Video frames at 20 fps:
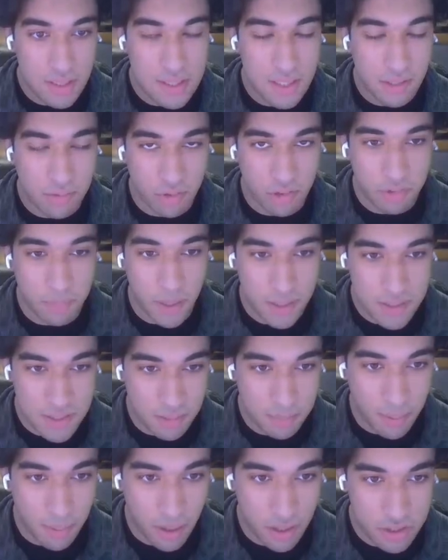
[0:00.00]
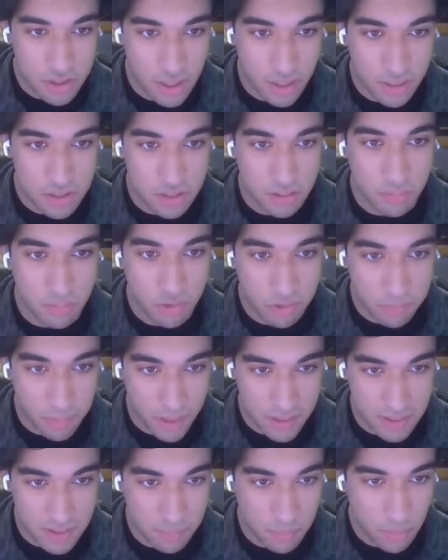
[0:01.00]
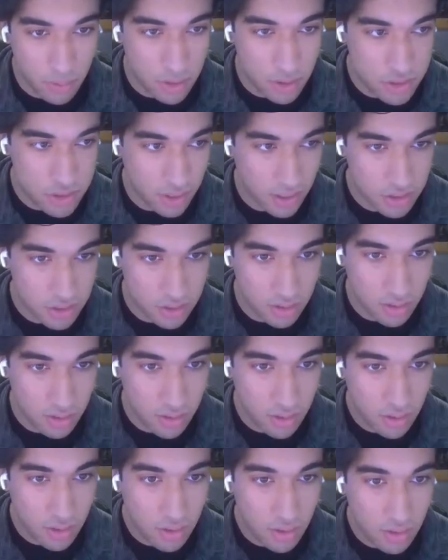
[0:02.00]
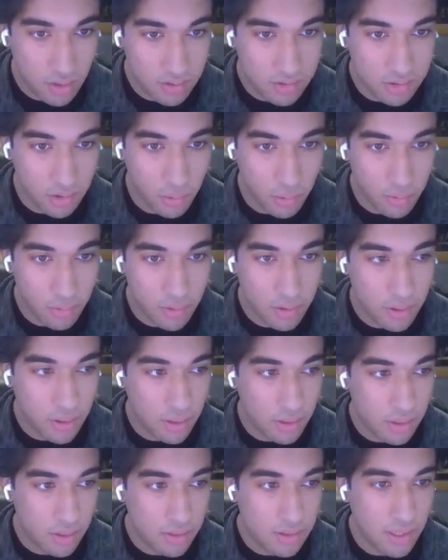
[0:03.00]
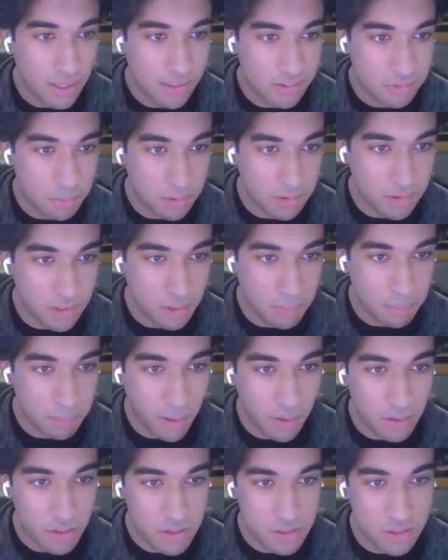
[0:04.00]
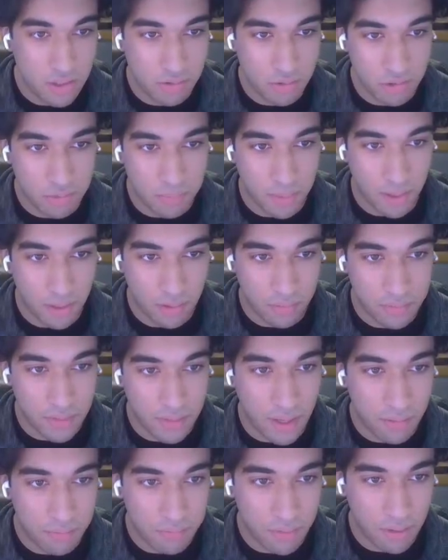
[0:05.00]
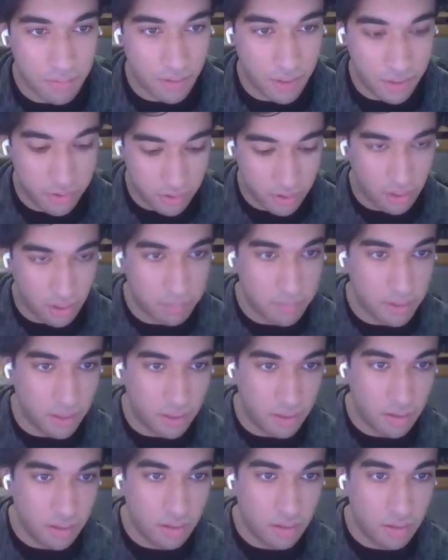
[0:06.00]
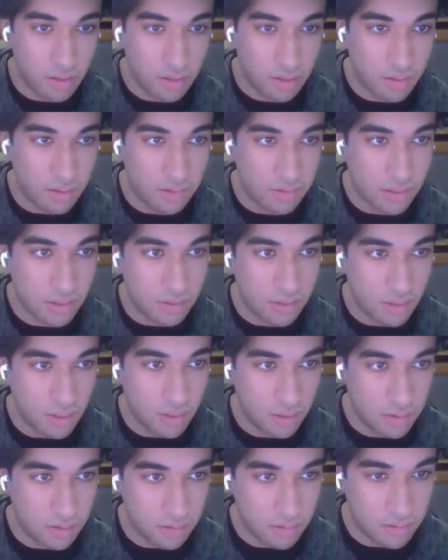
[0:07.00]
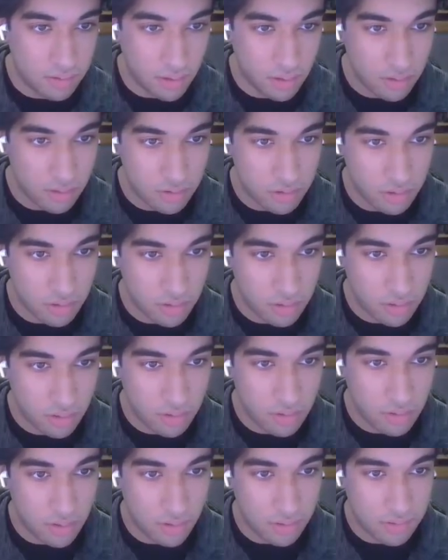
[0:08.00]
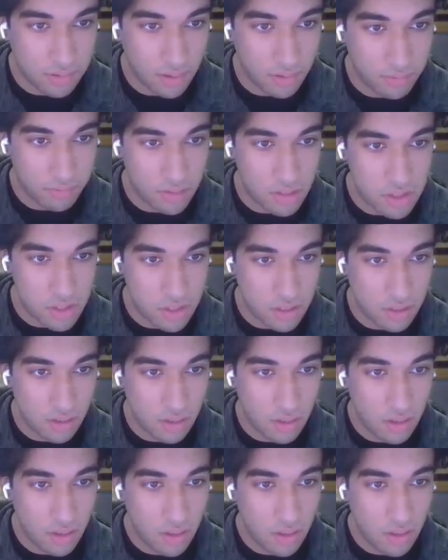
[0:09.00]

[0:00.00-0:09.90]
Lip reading: disrespecting bearish action, respecting bullish action. So yes, we're seeing bearish disrespect of that fair value gap there, this in the London section, this FEG.